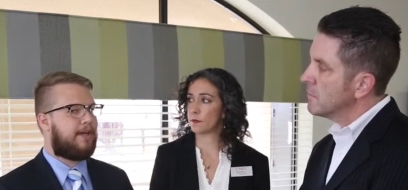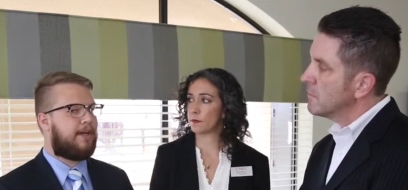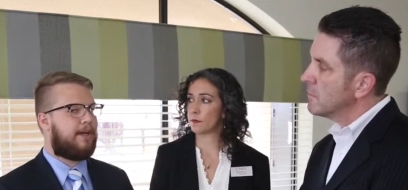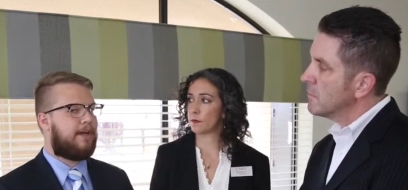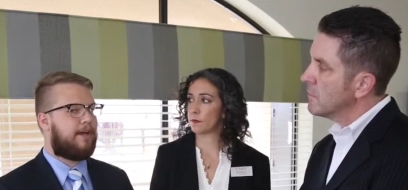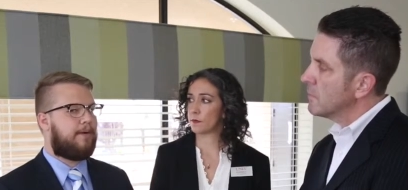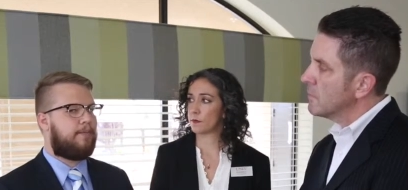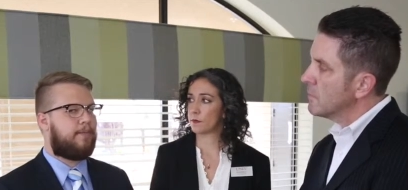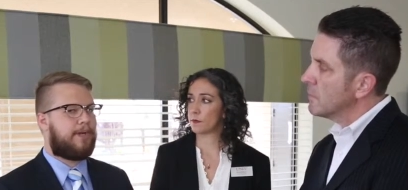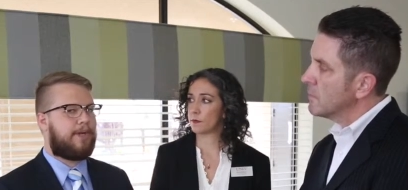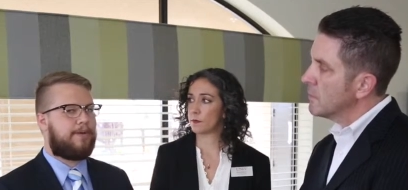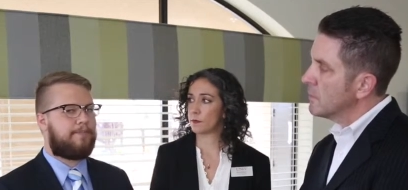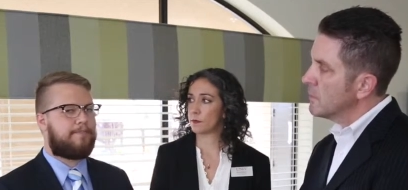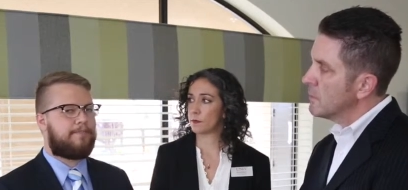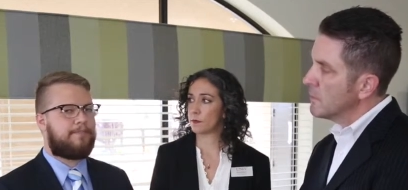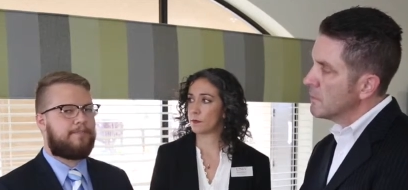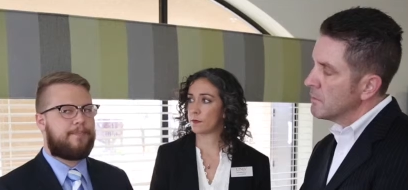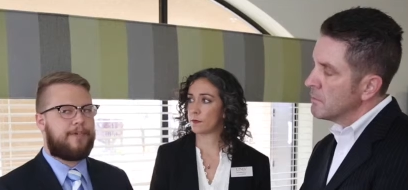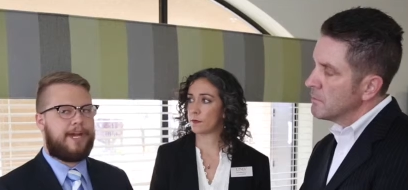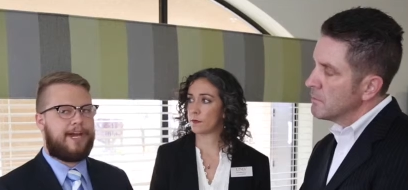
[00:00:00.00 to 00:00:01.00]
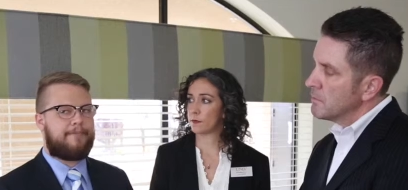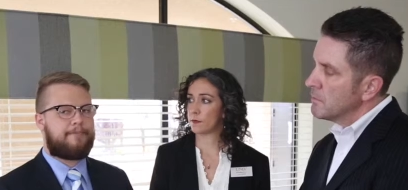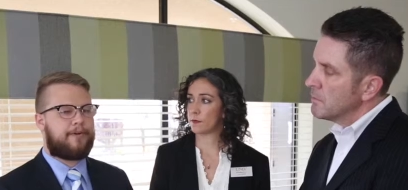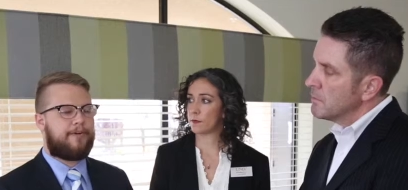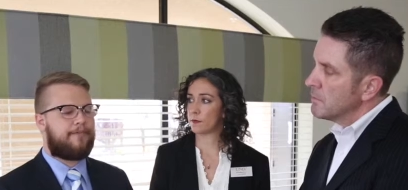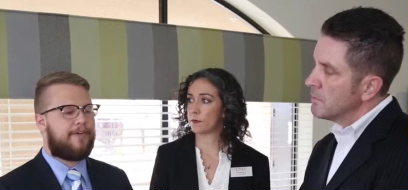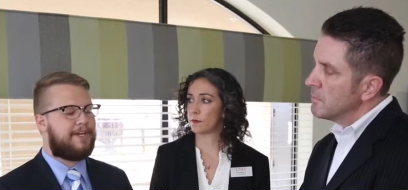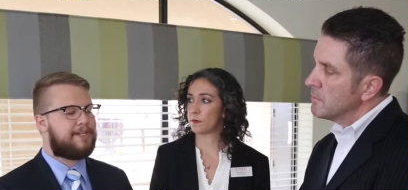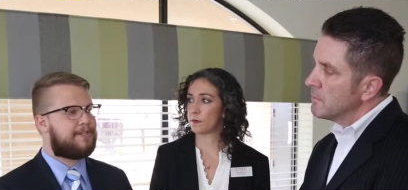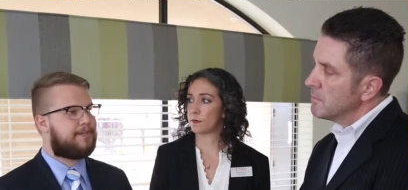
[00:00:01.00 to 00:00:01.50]
Speaker 1: Uh, we have
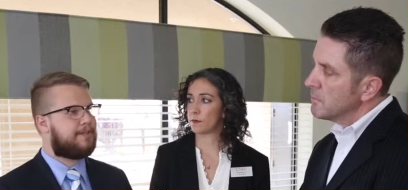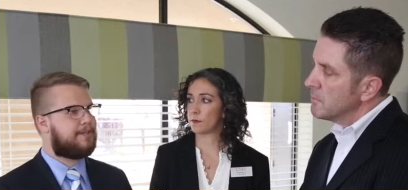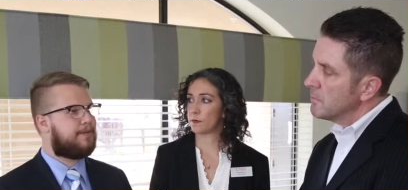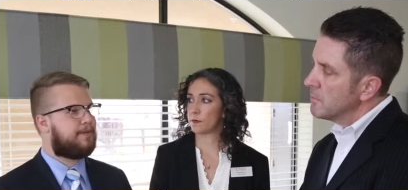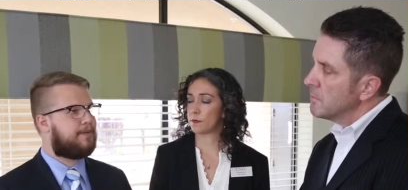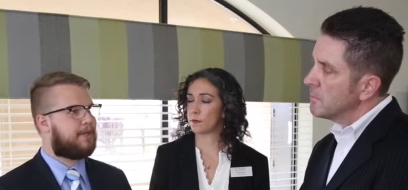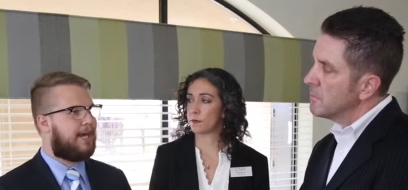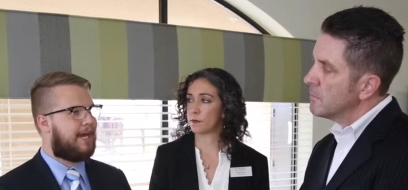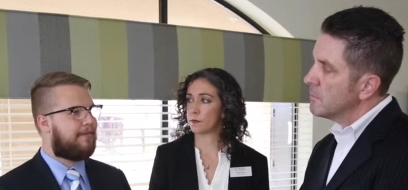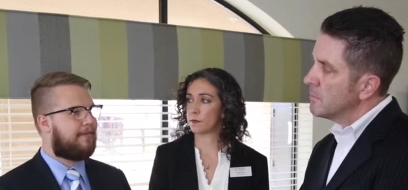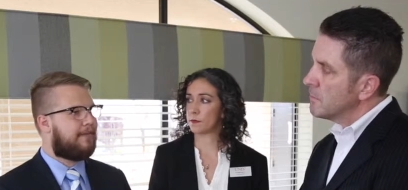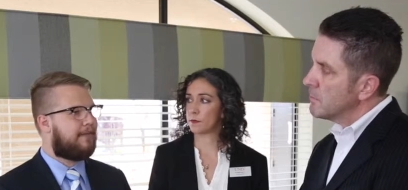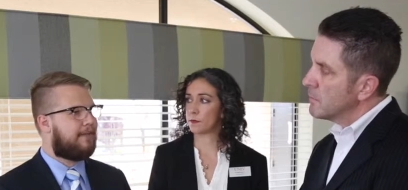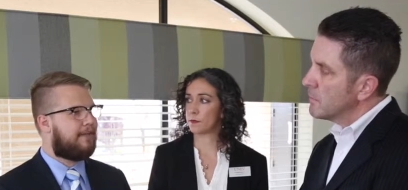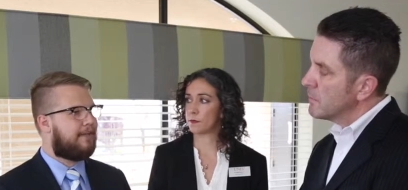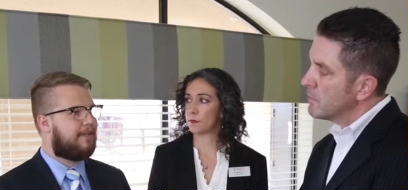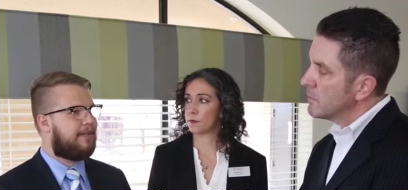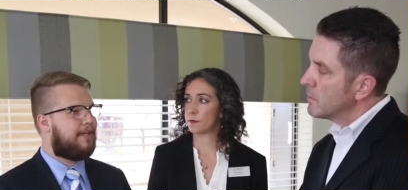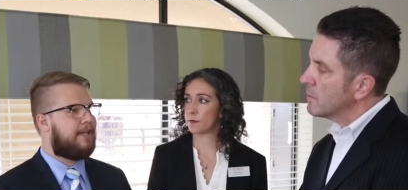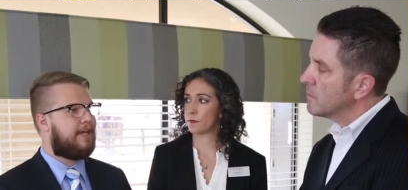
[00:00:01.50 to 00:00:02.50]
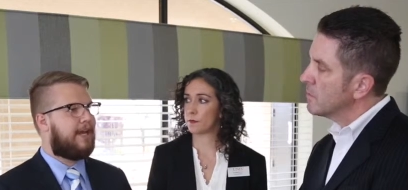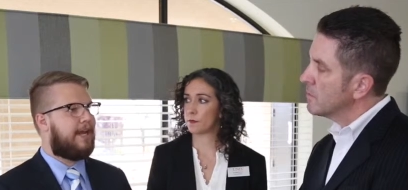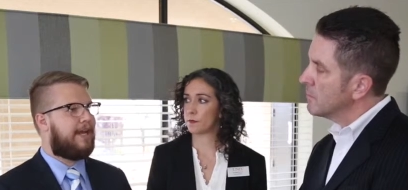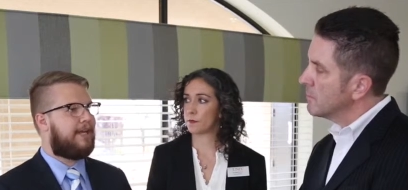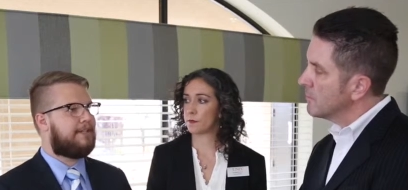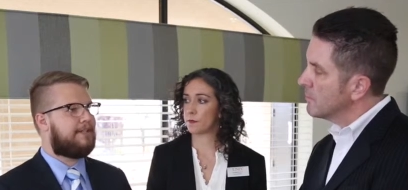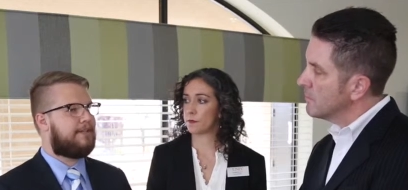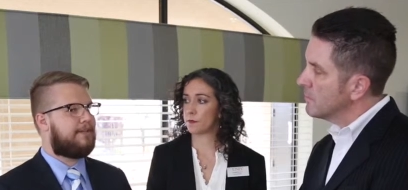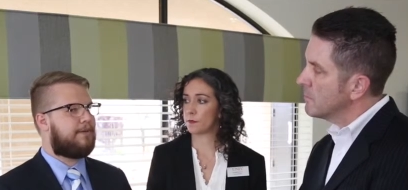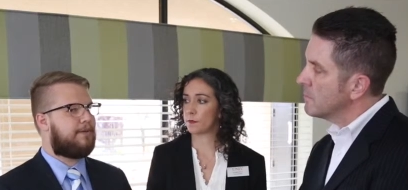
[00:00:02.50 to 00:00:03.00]
professors who travel
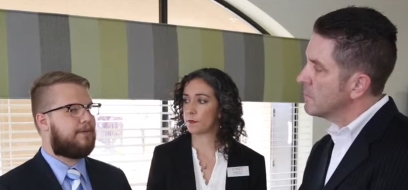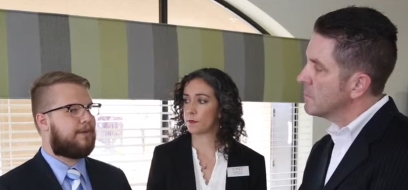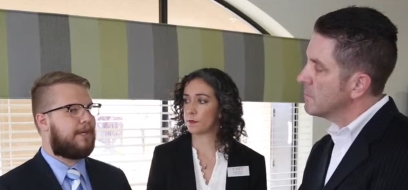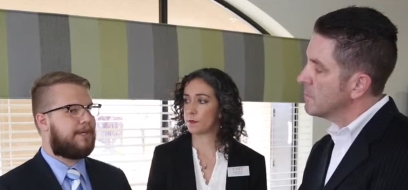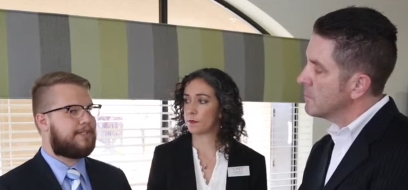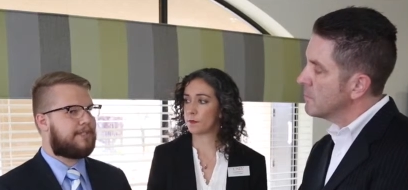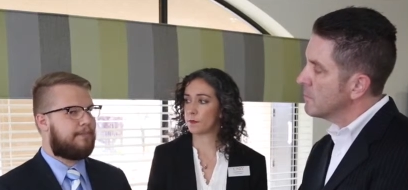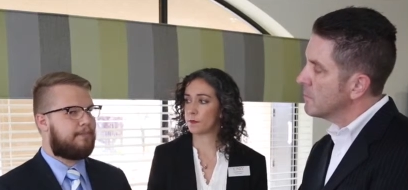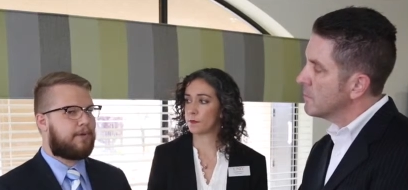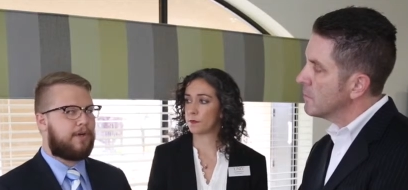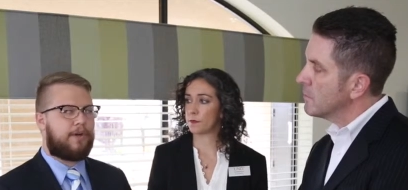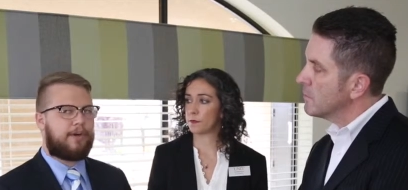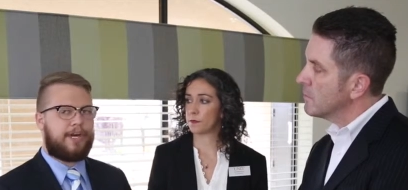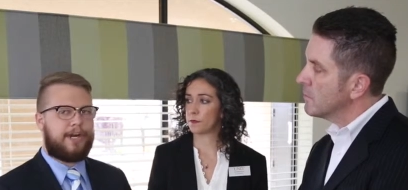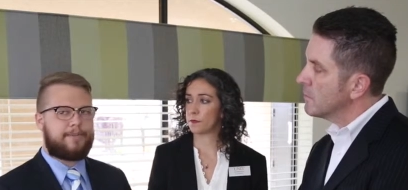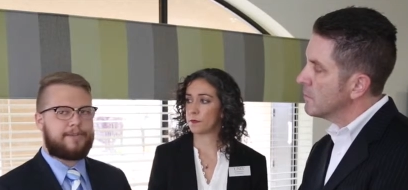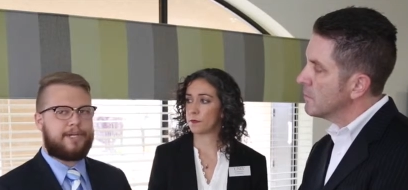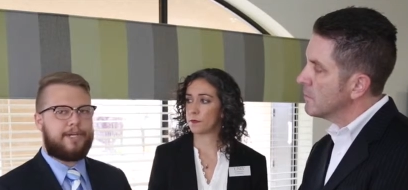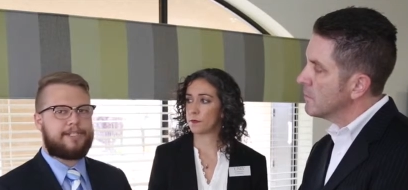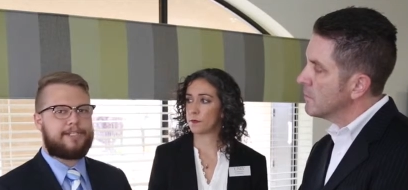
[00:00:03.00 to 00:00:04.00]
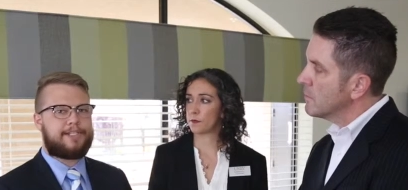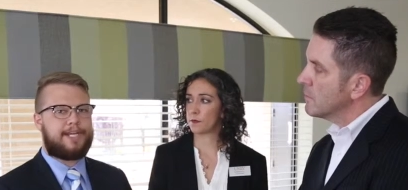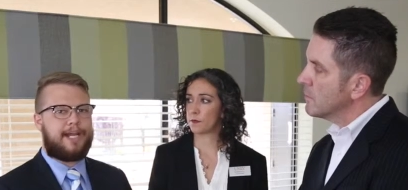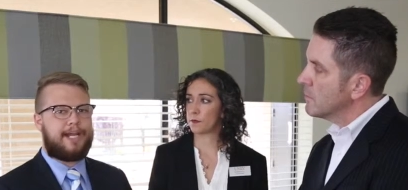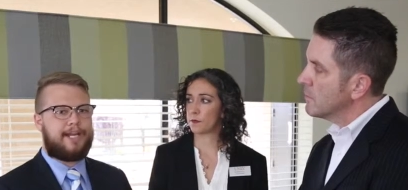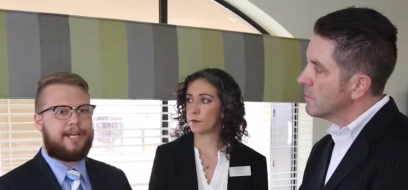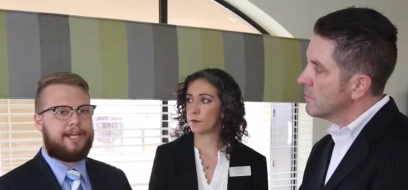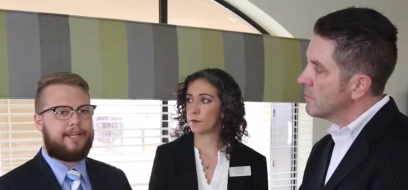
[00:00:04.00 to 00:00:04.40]
and do custom programs on site.